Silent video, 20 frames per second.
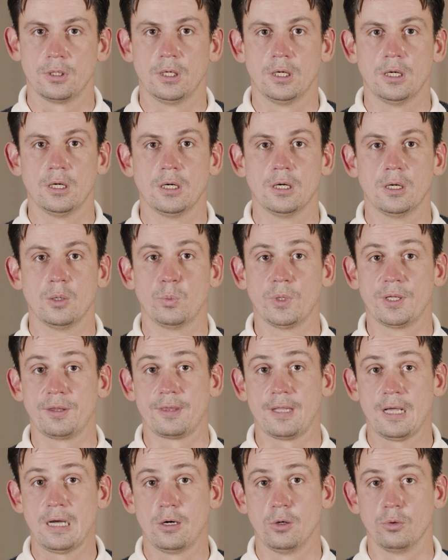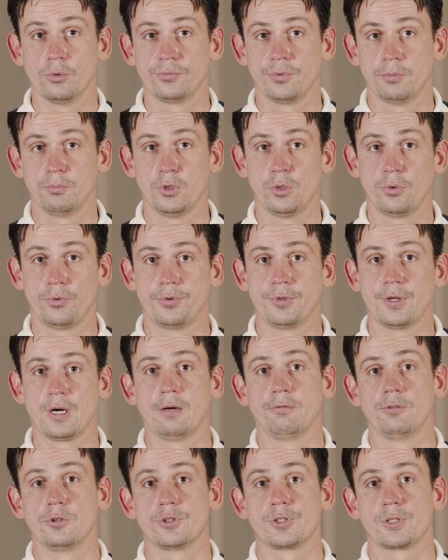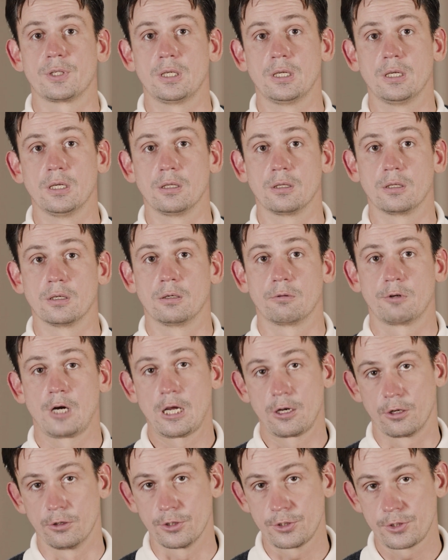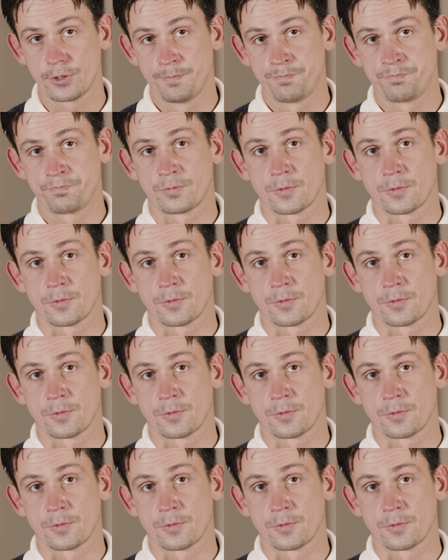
went down for both drivers and riders.